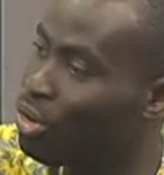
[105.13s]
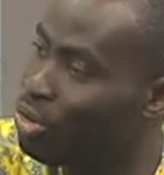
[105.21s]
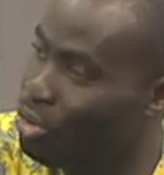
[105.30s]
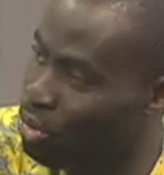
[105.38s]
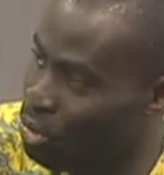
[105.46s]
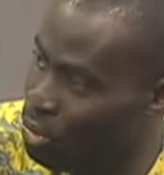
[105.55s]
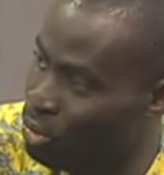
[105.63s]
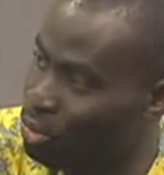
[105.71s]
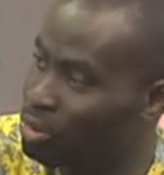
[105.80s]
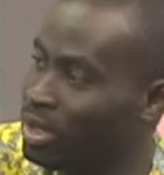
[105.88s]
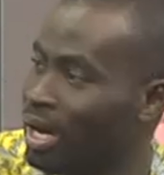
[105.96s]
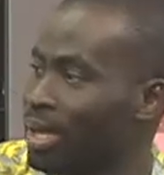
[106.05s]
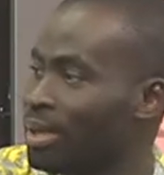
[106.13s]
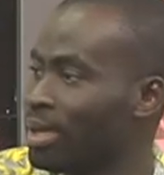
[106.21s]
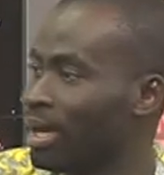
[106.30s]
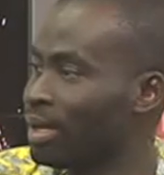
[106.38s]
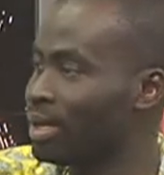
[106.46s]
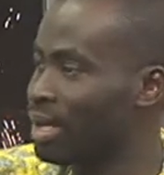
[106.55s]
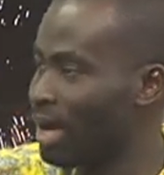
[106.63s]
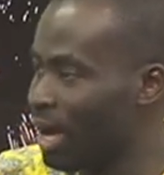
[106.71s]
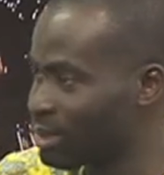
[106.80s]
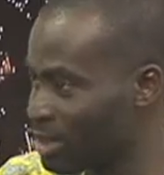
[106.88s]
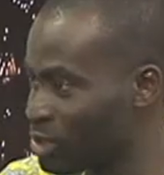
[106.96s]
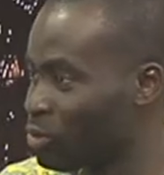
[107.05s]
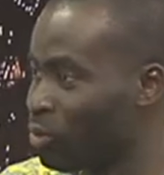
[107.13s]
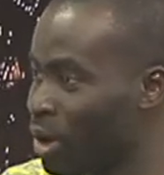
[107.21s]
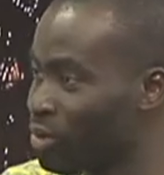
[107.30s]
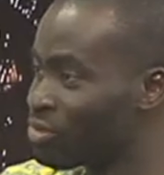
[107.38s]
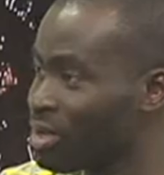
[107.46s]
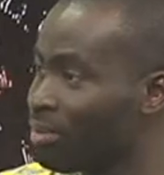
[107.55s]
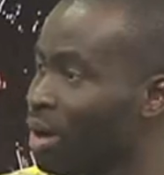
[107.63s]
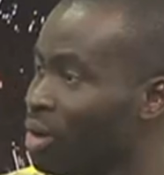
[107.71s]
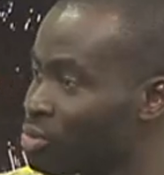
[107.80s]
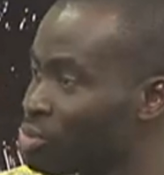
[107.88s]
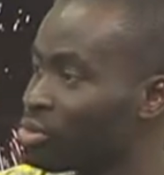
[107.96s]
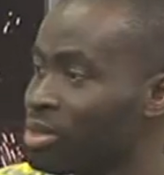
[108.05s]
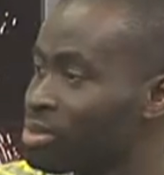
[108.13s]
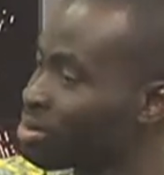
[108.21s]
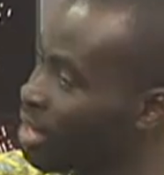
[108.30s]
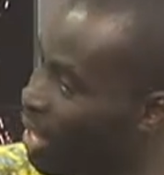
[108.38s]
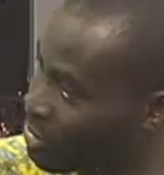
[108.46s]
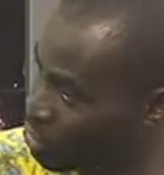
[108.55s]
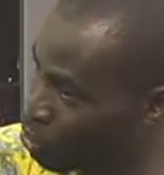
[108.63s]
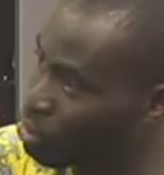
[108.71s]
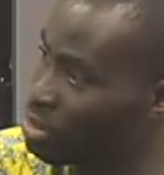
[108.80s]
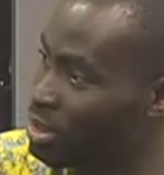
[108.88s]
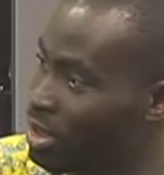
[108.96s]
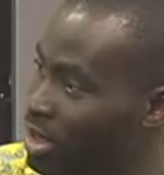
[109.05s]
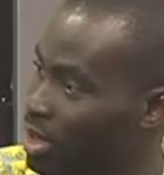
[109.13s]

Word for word: crude and then gas as well, while some are also just gas totally.